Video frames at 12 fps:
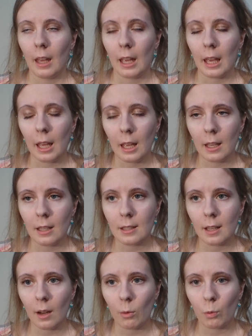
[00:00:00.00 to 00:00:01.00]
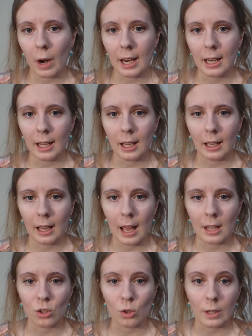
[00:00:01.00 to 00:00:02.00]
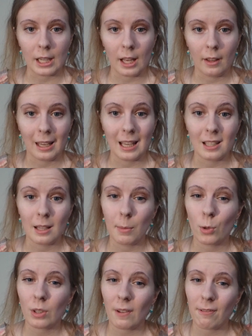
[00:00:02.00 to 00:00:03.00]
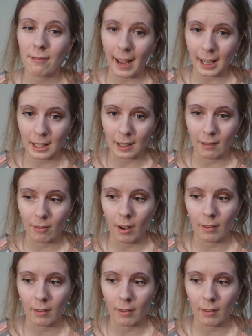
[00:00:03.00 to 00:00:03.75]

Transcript: his writing and storytelling is the most effective